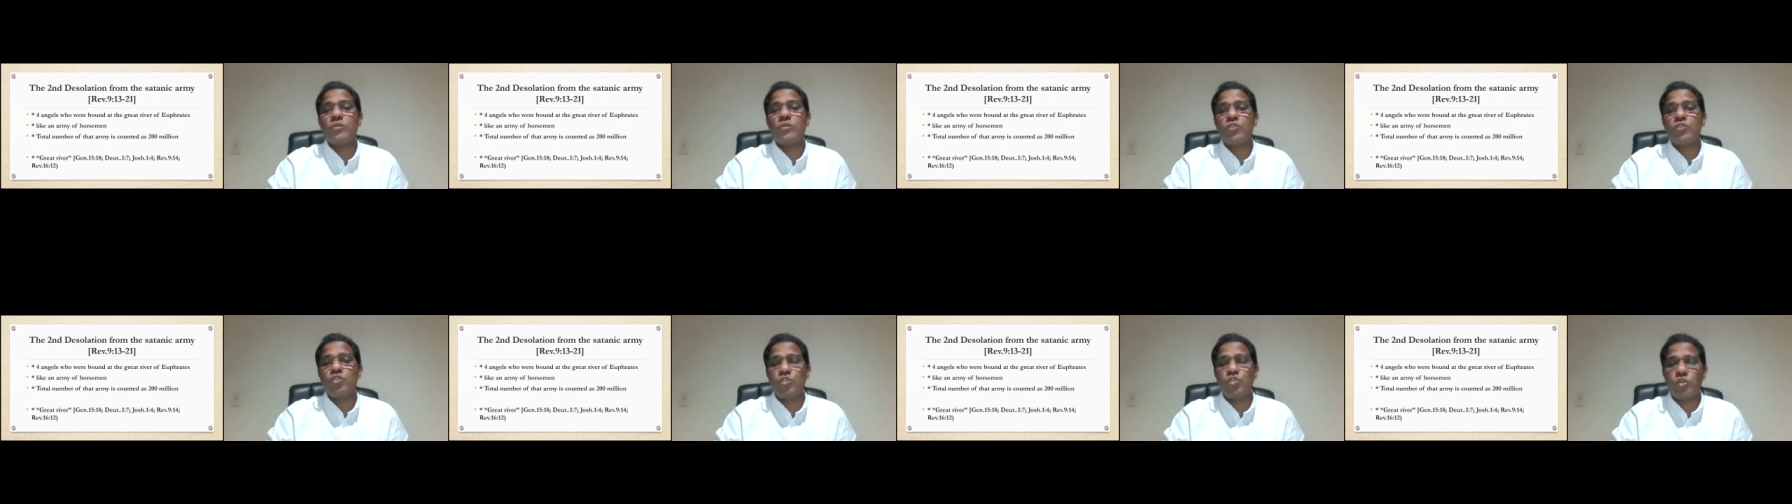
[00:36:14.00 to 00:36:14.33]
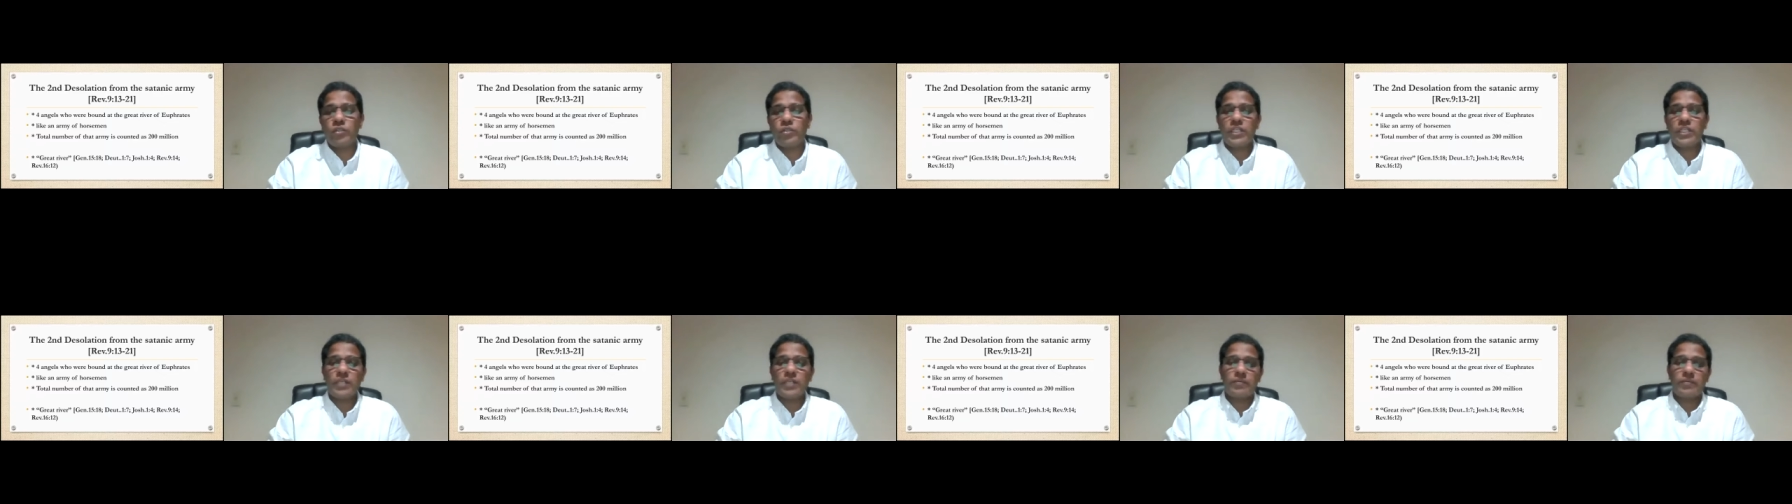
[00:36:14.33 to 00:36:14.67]

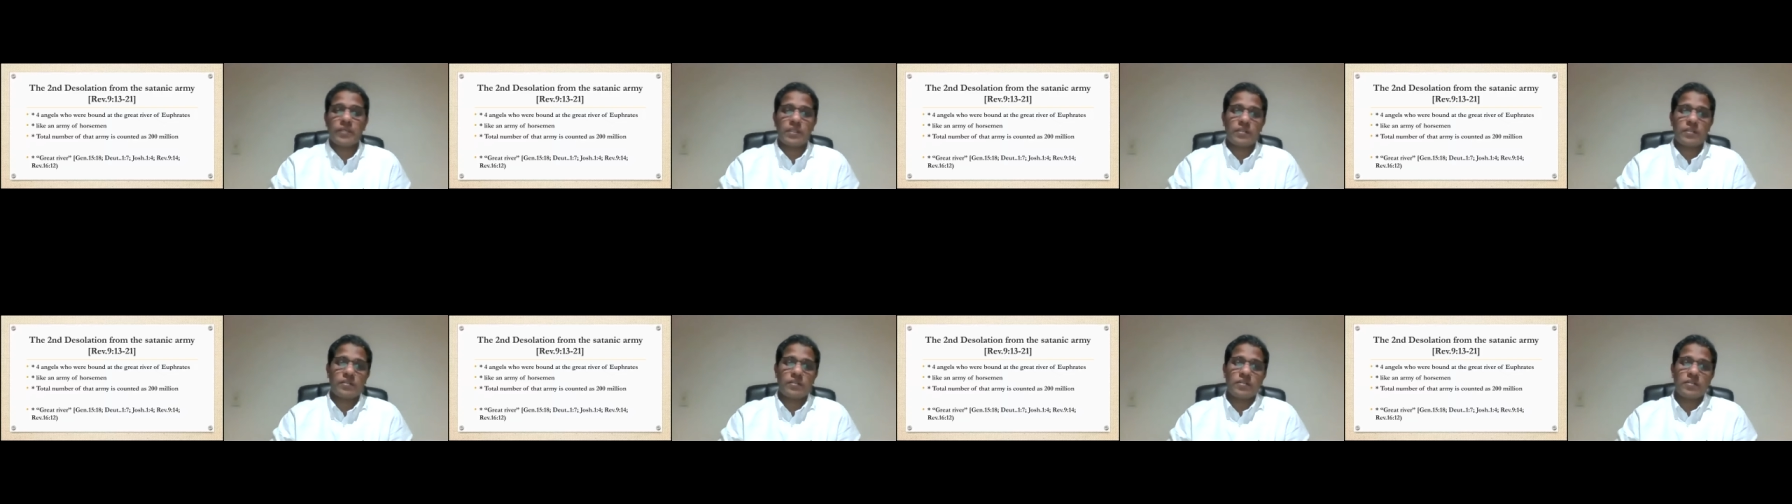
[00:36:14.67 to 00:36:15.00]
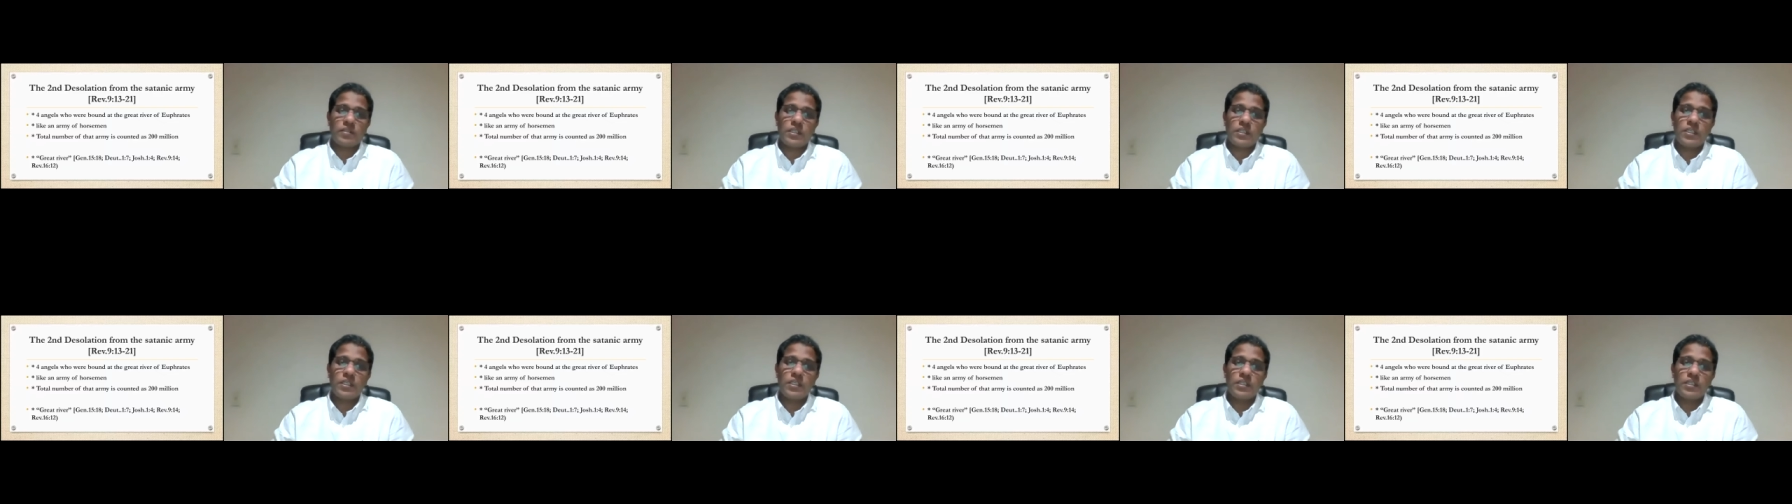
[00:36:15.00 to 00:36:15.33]
twenty-one.
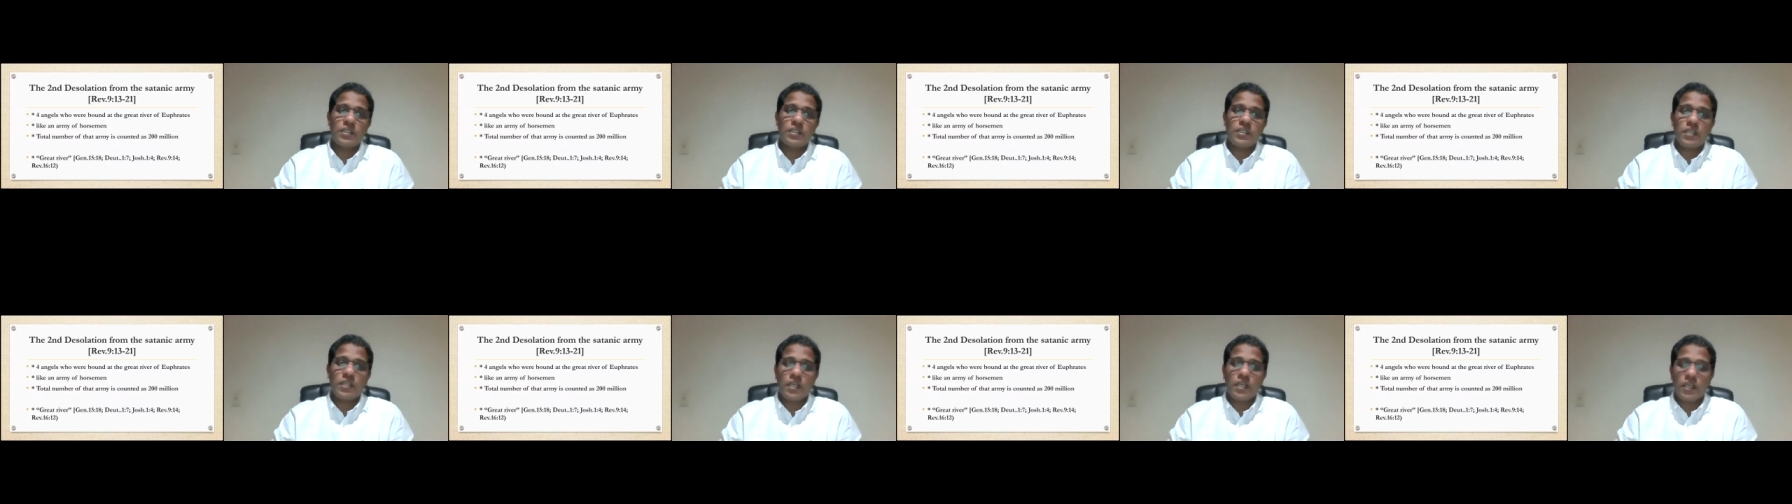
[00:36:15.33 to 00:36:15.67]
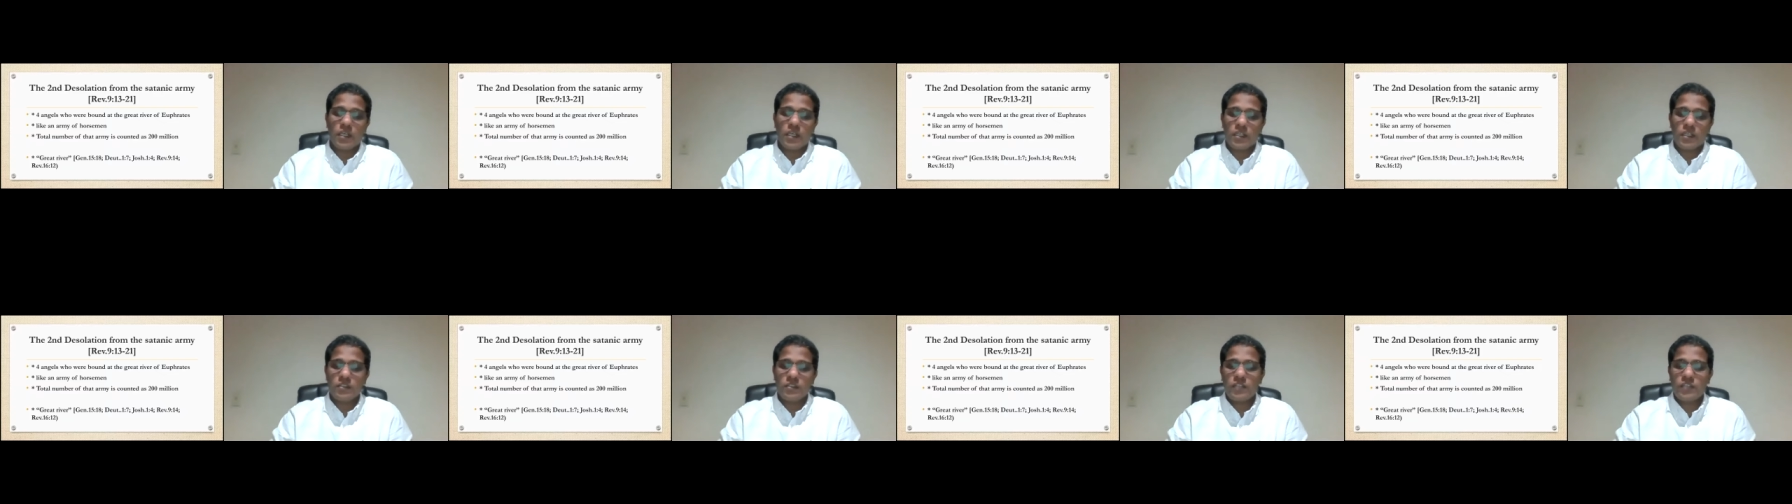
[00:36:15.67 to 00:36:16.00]
Okay,
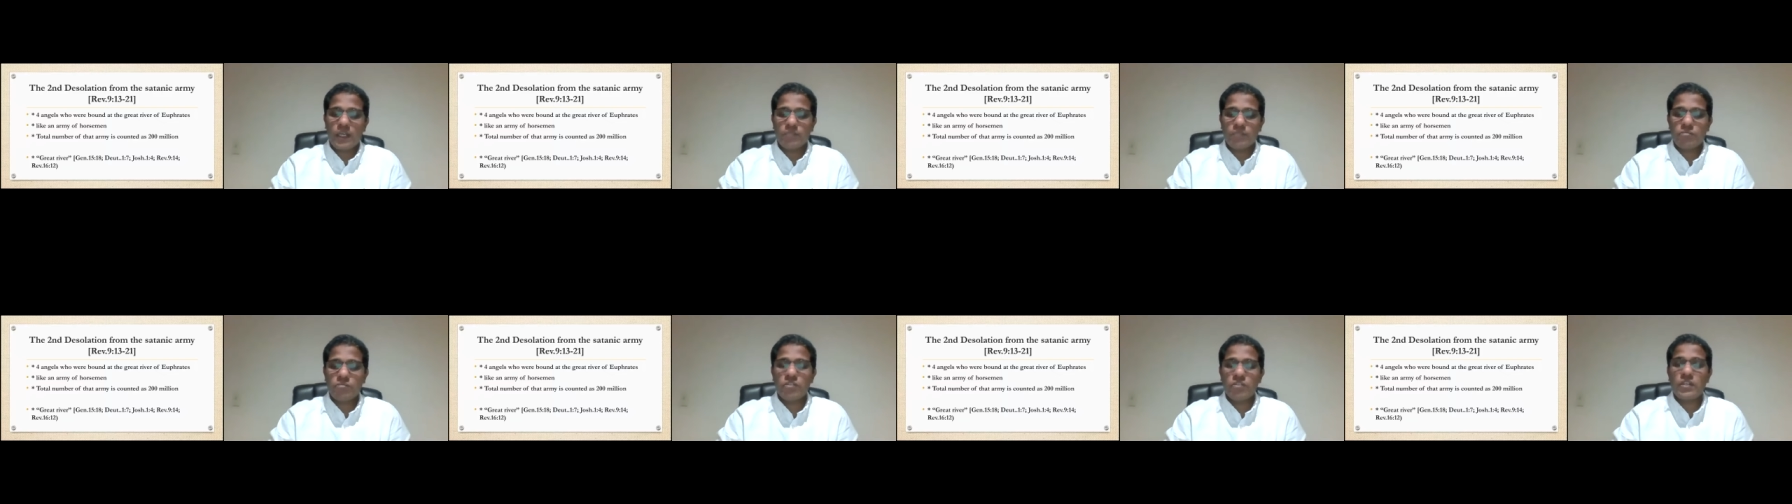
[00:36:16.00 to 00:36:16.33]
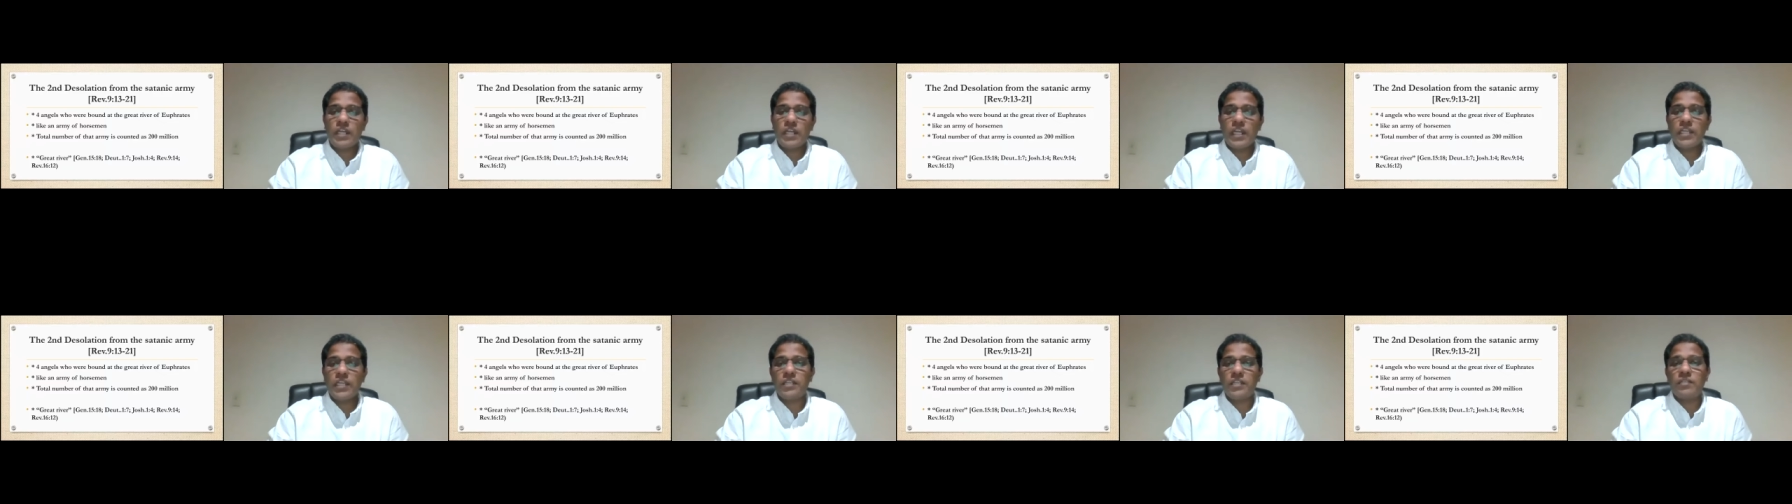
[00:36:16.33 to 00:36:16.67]
uh, chapter
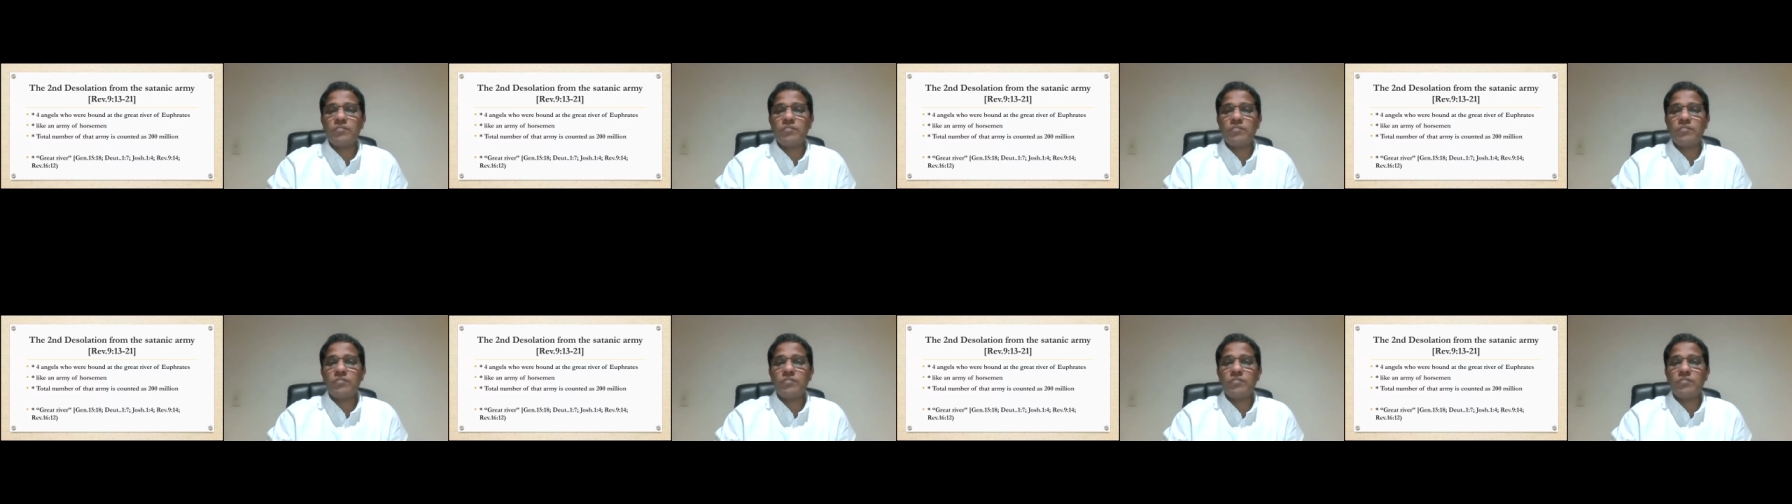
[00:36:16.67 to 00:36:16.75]
nine